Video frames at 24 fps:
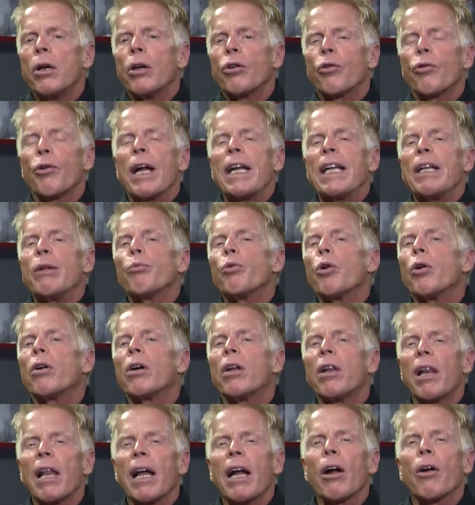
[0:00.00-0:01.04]
creating real
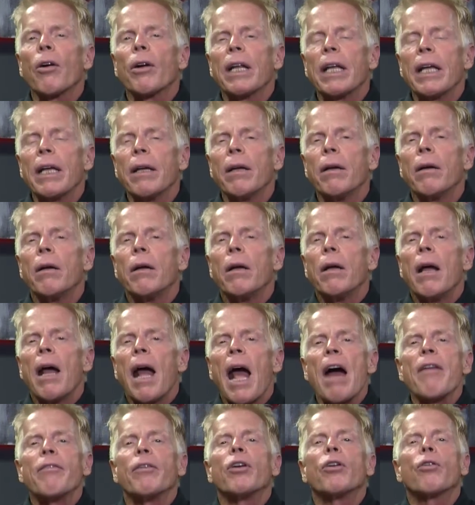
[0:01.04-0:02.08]
clarity,
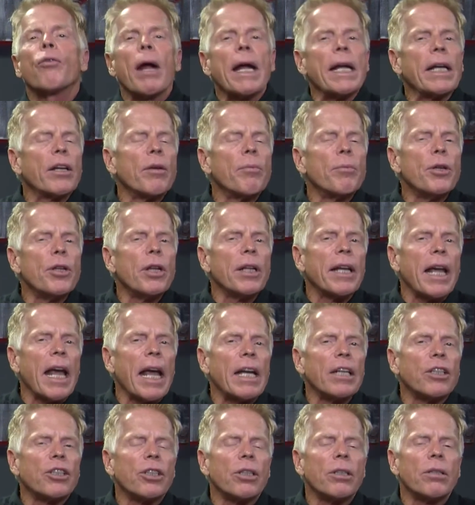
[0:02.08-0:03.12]
having great
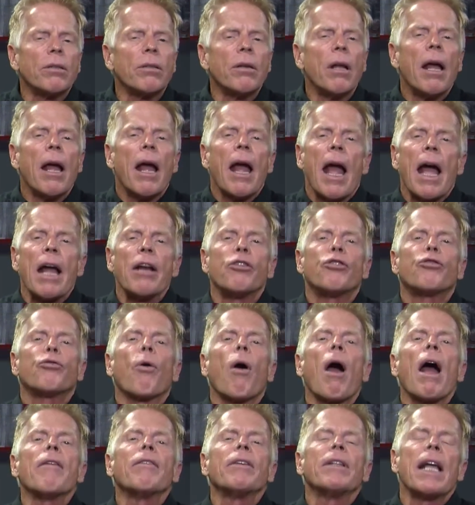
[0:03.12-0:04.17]
communication, and
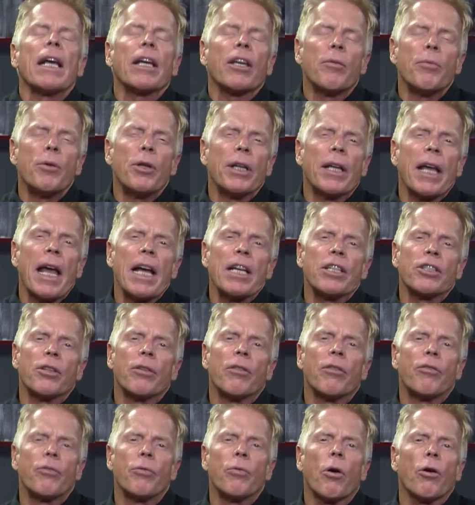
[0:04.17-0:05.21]
driving that
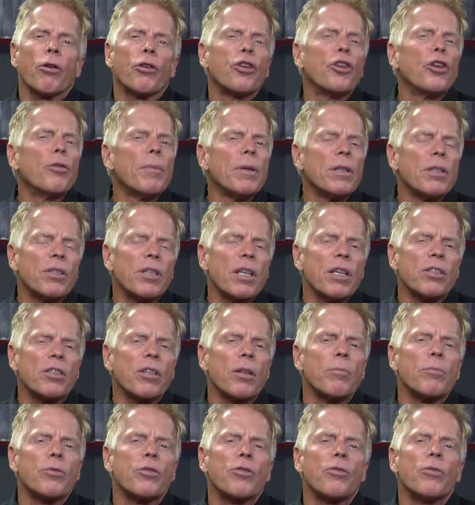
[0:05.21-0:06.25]
communication through our human
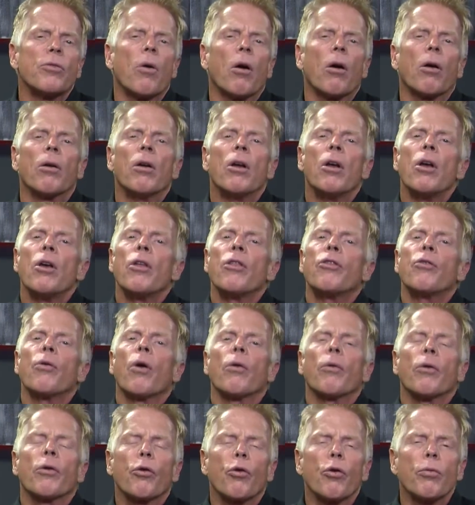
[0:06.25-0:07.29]
systems, through our
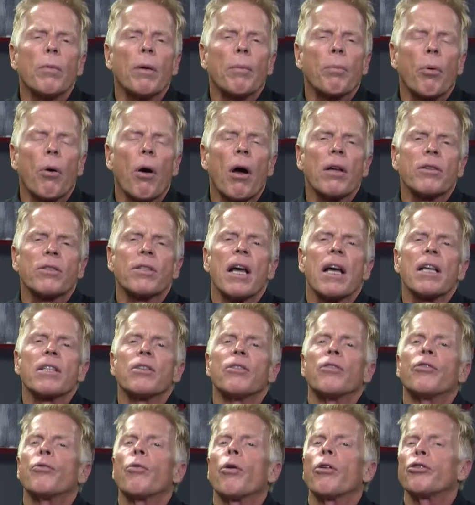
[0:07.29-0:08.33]
recruitment process,
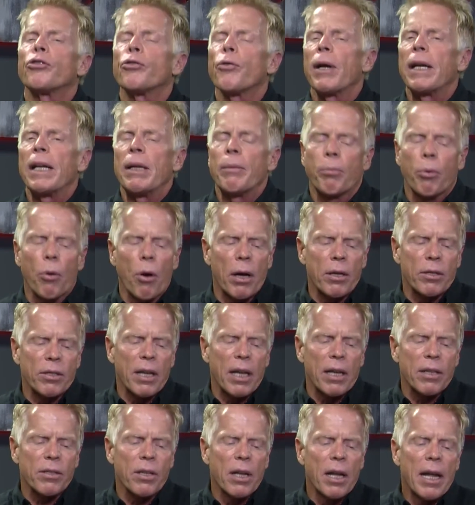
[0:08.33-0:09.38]
and through our training
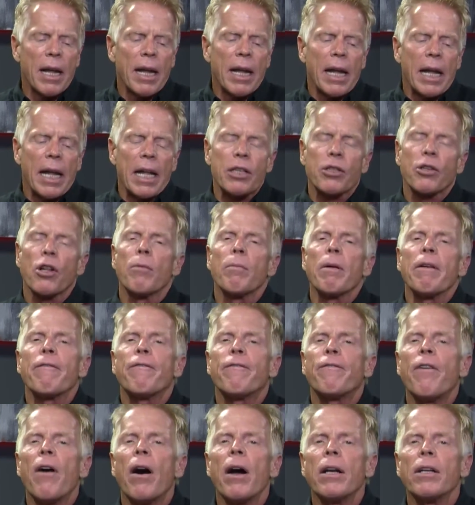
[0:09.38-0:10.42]
process. It's going to be
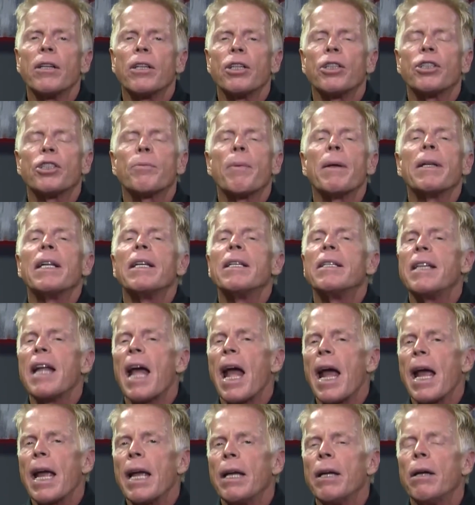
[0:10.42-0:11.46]
fun to spend a
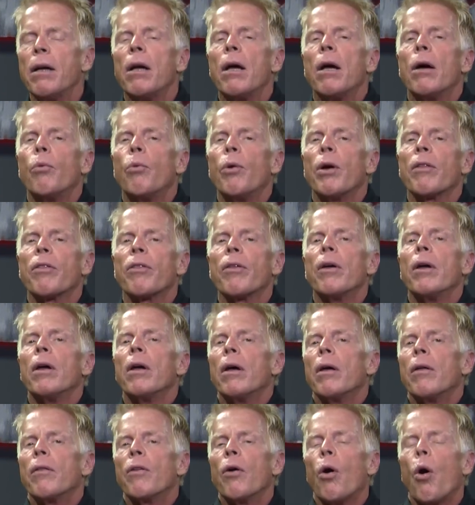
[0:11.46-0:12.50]
day with
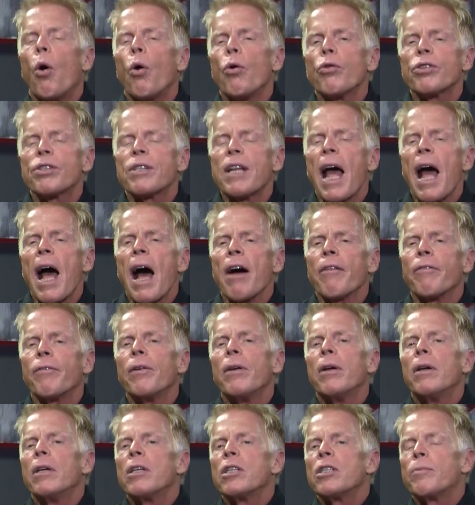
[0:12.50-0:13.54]
the whole staff,
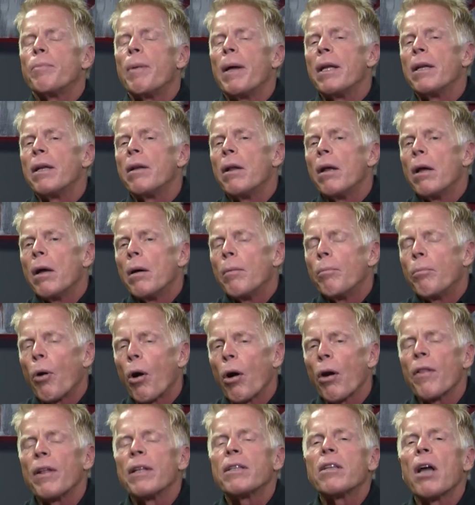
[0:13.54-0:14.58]
spend
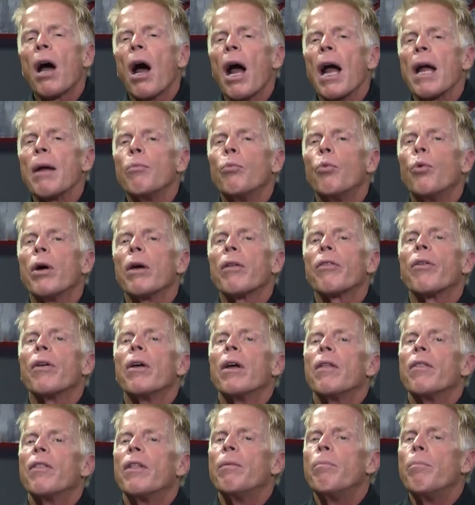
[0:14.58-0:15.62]
part of the time with
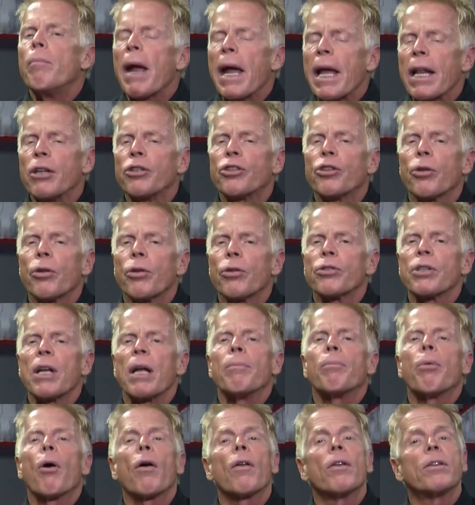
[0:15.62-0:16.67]
the managers,
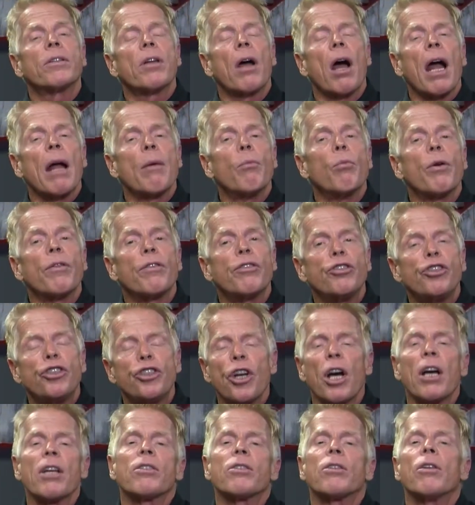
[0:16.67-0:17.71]
and part of the time with
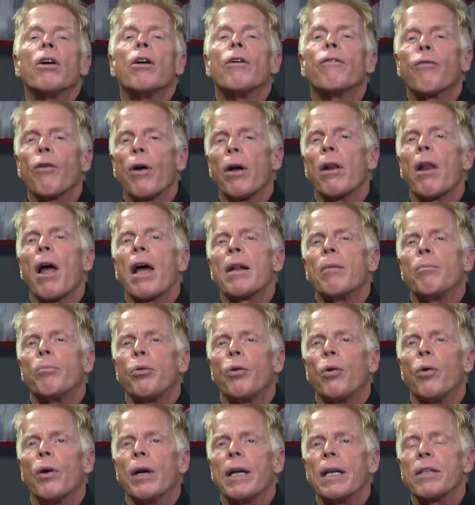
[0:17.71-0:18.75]
just frontline
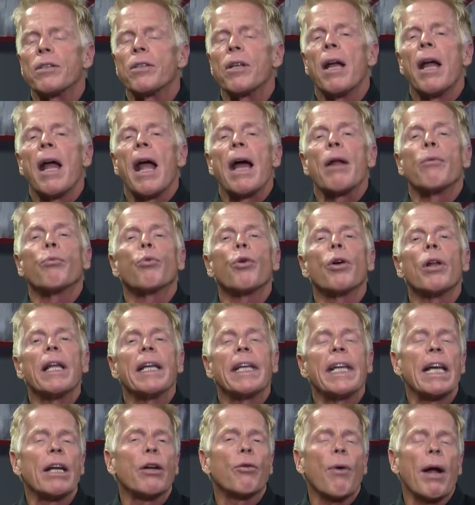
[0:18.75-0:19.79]
employees, and
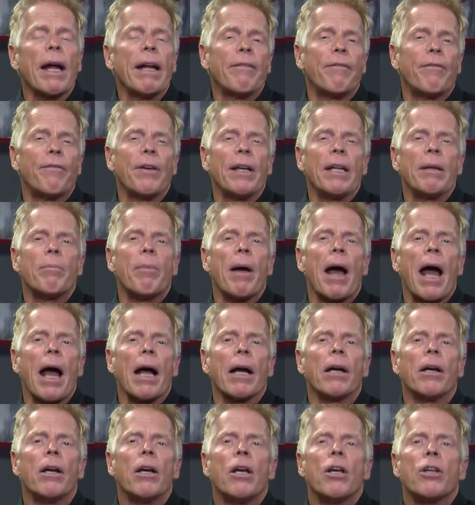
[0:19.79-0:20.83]
really get great
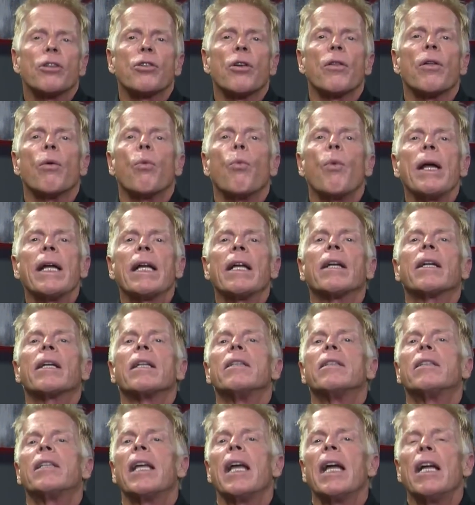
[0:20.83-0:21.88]
feedback so that we can
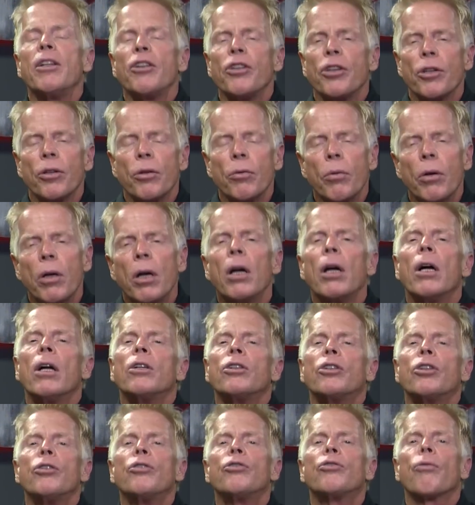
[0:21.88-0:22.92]
continue
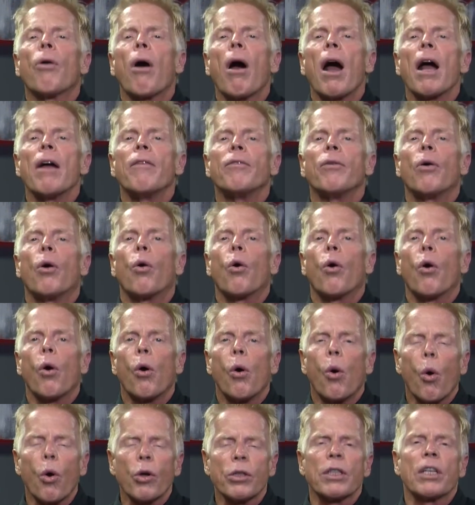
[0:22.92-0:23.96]
to drive
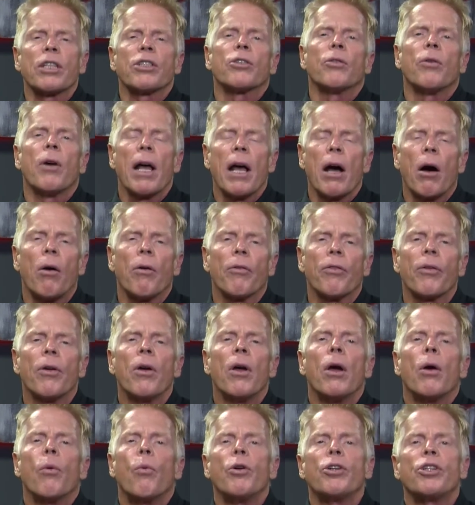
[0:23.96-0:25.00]
organizational health,
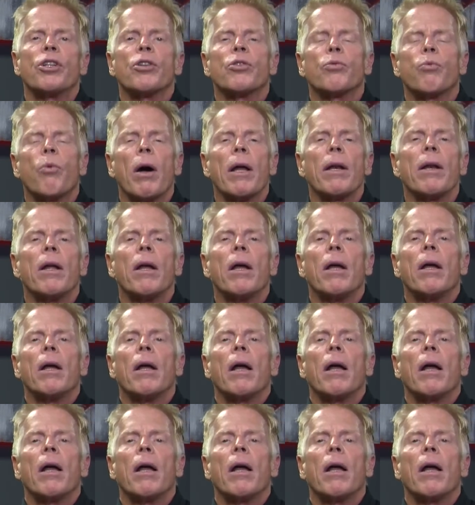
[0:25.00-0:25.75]
which is what